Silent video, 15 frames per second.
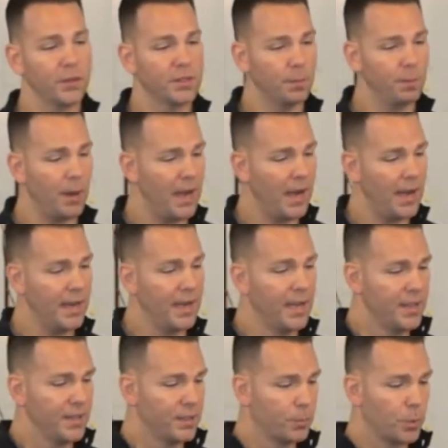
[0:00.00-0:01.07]
to buy
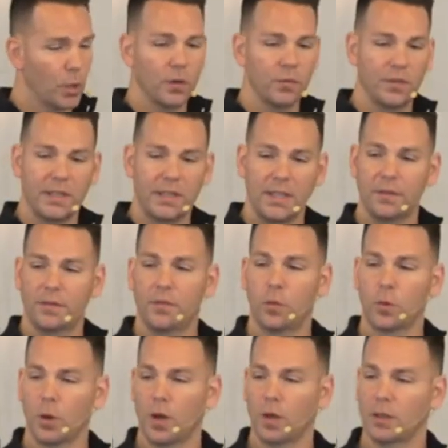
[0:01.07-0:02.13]
the perfect gift
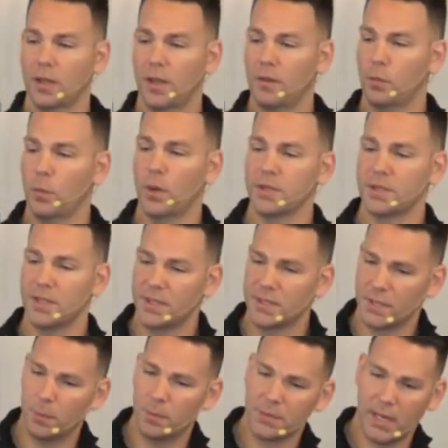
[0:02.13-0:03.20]
for our loved ones, and
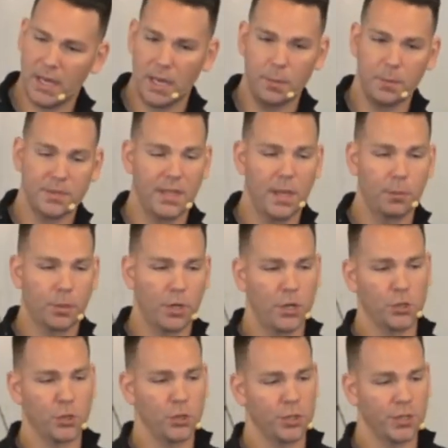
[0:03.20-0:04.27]
sometimes that
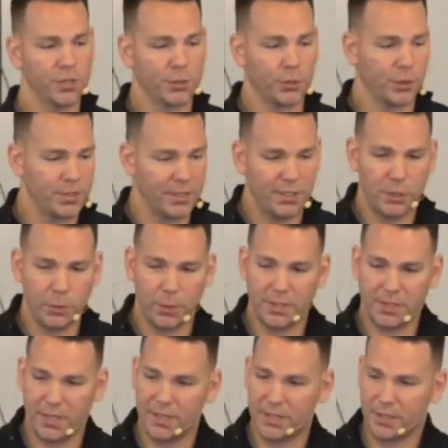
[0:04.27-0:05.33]
pressure just turns into a
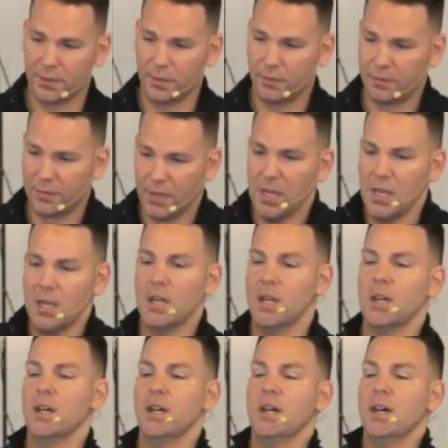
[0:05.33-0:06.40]
sense of
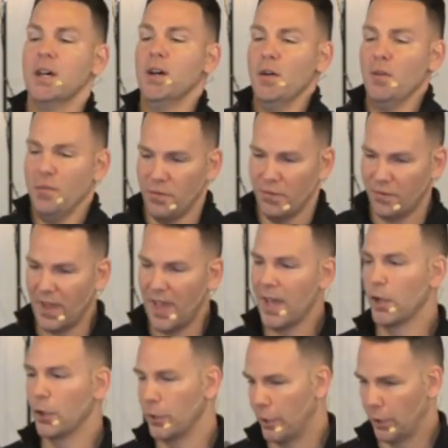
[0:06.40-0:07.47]

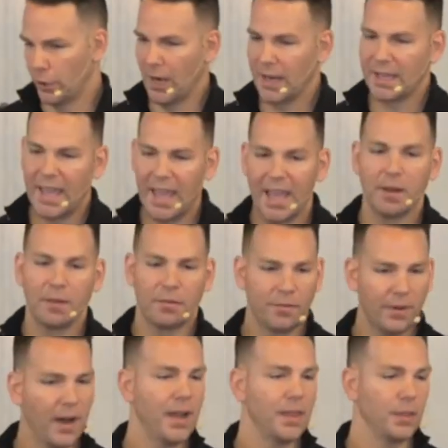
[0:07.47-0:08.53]
failure. I can't
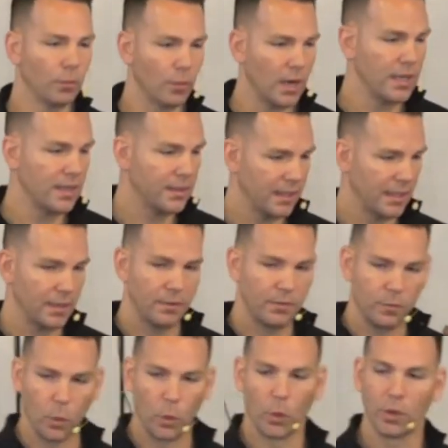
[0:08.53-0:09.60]
find the right thing
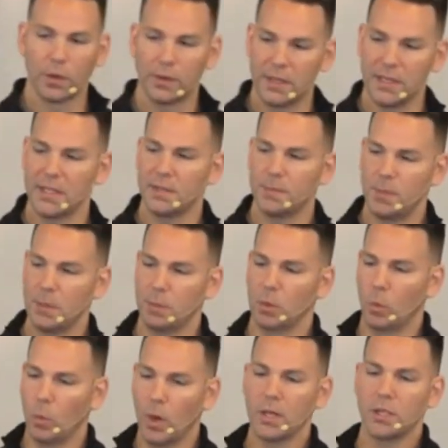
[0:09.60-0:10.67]
for these
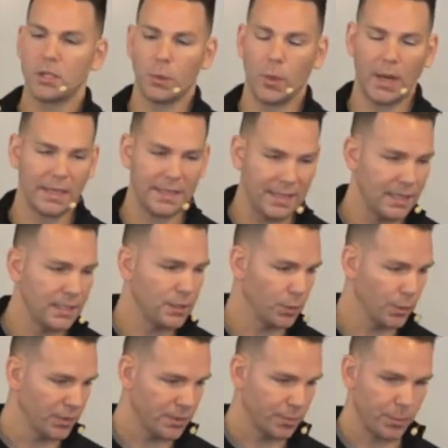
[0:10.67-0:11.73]
people. What do I get to
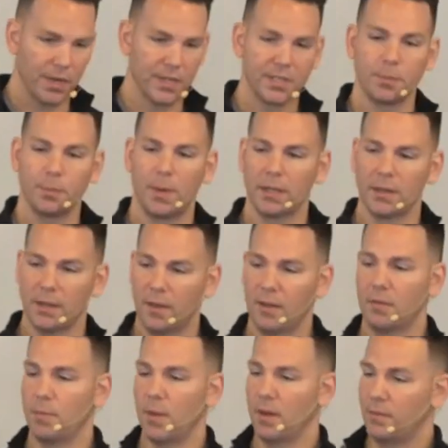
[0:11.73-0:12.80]
express my
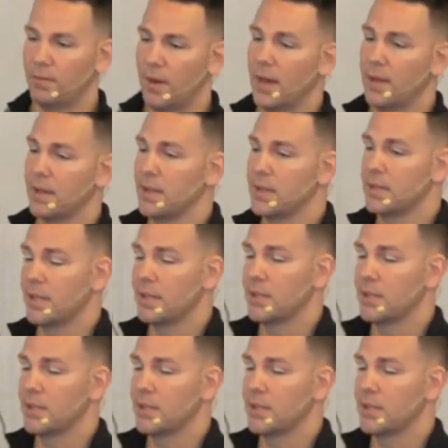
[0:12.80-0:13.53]
love, my fondness? And